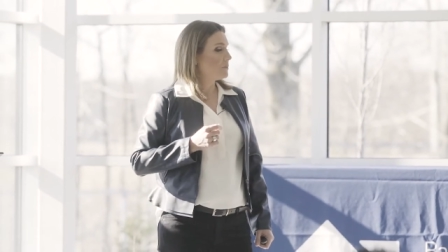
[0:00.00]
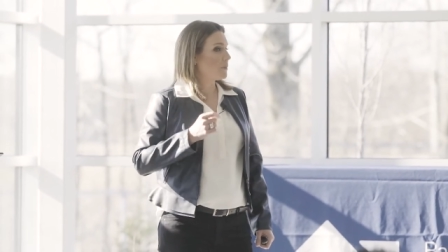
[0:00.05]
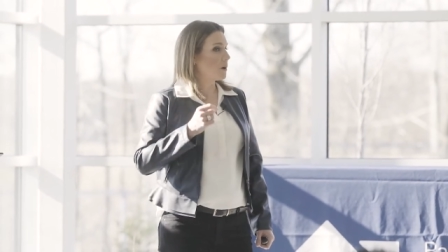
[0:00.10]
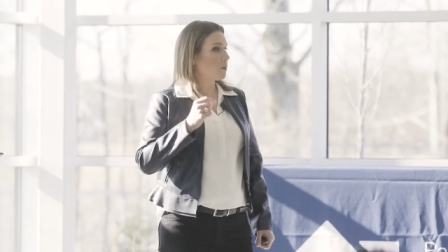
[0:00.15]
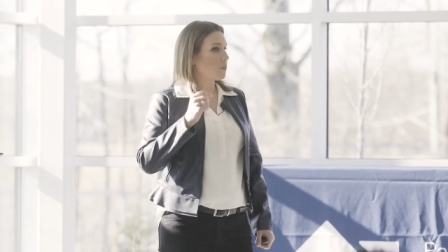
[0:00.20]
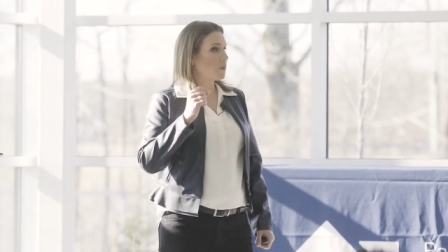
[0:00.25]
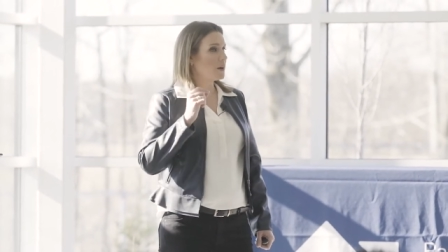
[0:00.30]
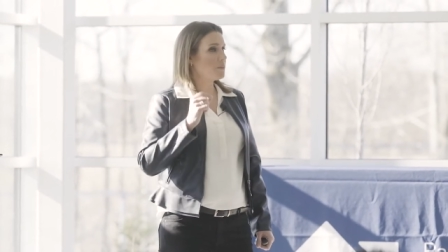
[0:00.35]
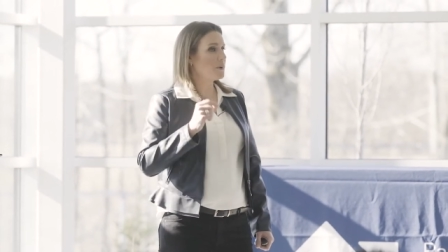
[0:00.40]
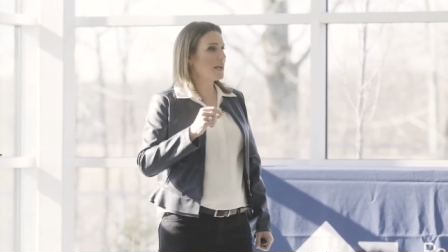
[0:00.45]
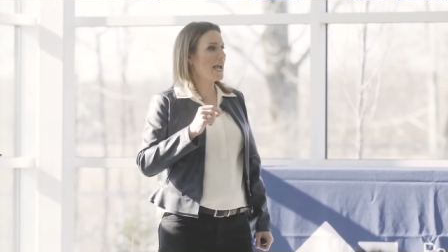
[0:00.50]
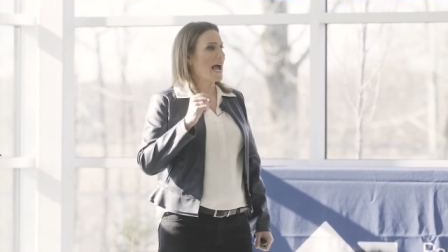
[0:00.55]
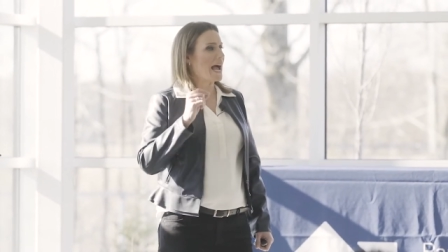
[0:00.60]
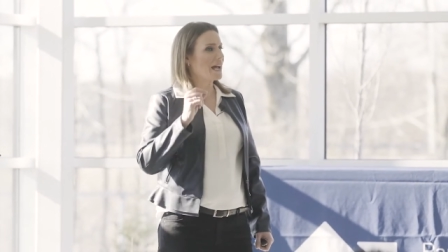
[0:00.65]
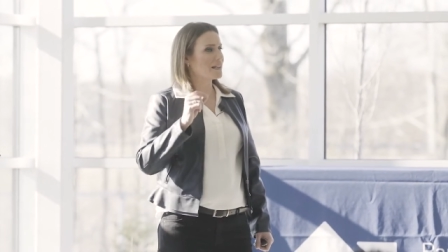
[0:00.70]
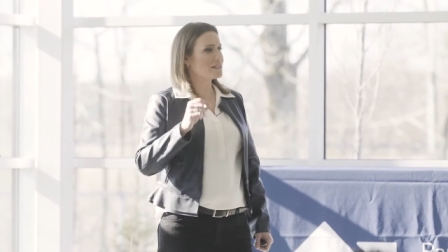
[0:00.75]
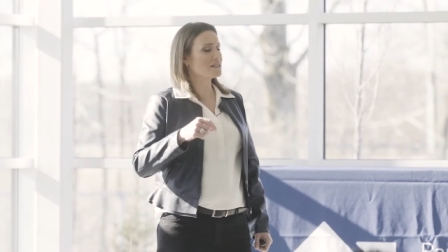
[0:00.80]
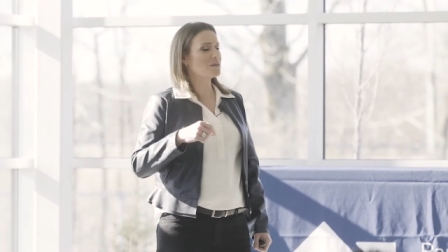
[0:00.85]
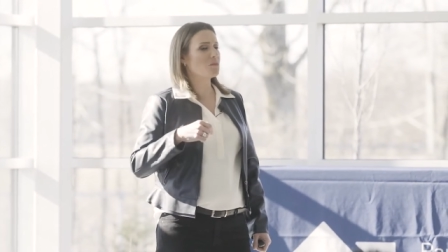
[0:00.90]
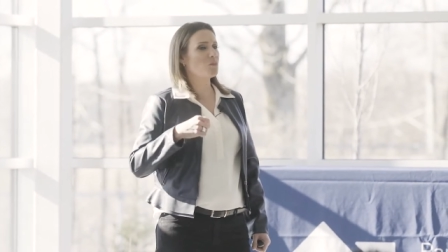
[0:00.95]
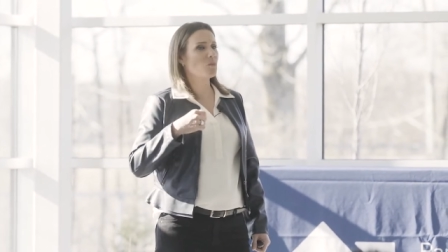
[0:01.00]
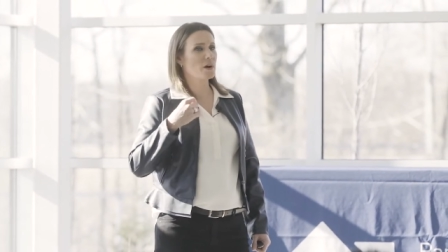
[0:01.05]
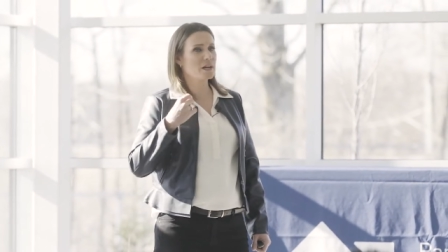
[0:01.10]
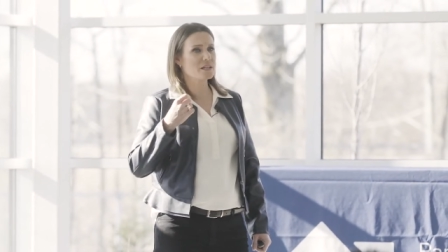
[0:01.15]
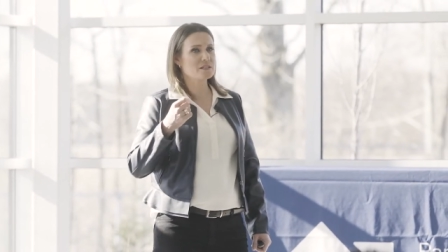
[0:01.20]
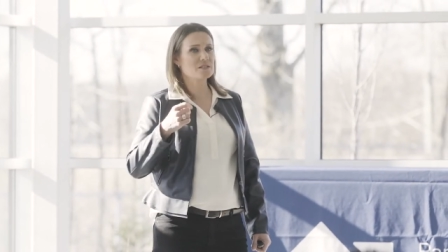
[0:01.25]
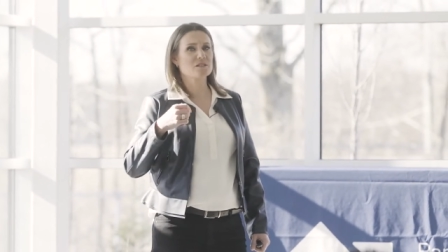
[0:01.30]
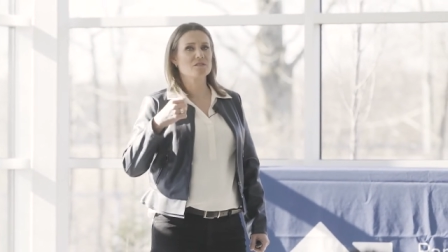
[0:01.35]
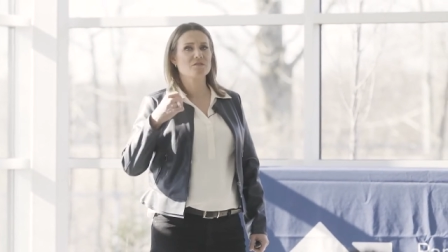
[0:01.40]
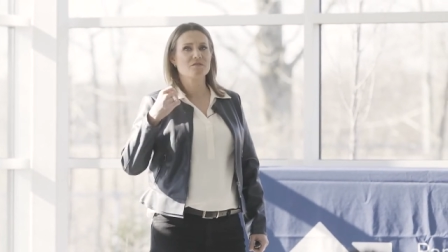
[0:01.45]
But when we ask them,
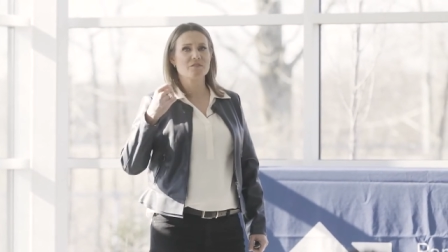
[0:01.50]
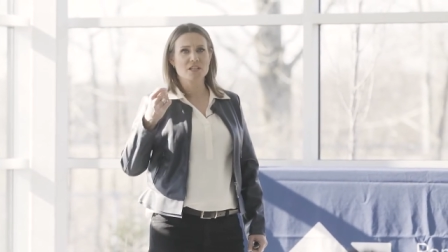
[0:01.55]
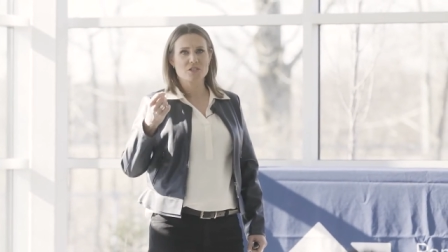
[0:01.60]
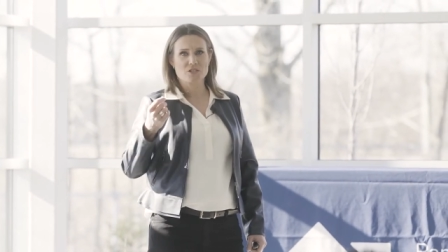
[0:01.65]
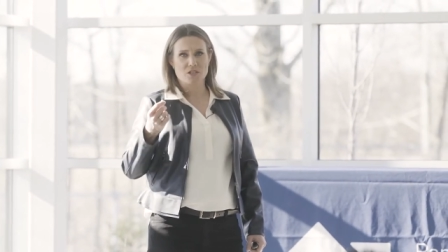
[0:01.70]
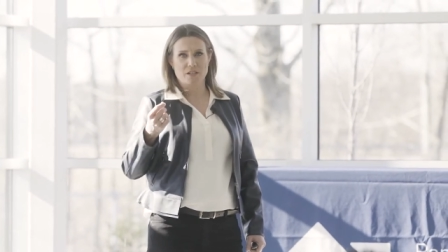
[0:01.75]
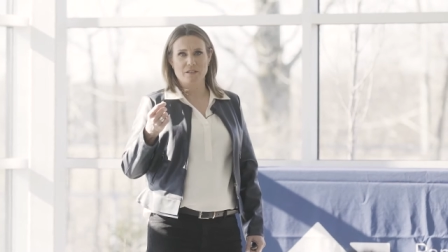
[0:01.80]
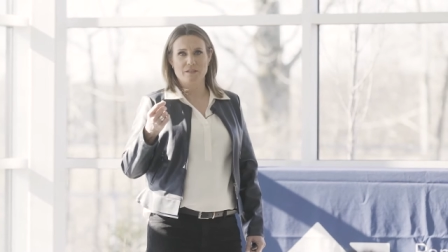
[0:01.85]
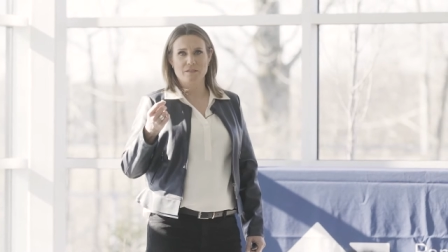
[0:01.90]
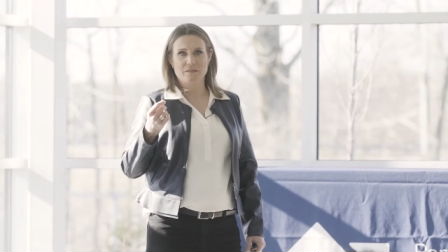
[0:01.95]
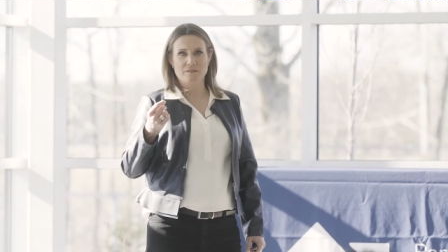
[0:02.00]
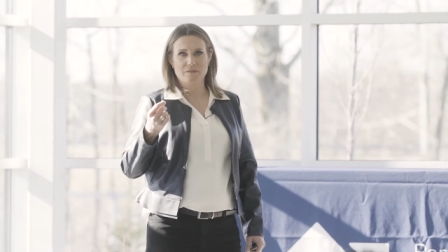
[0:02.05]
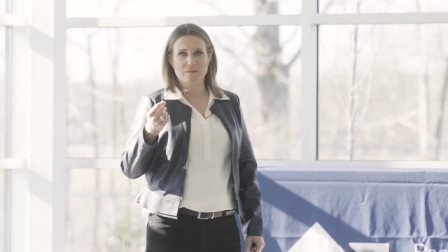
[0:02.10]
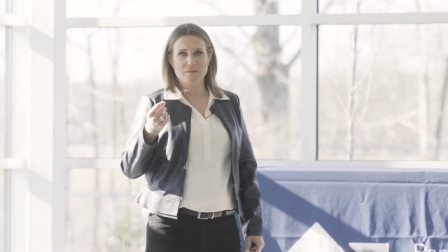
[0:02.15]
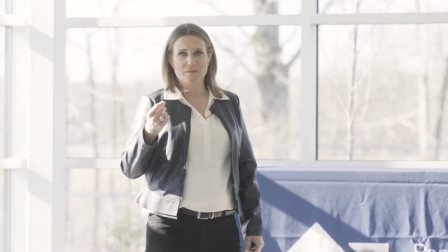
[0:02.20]
what is their vision?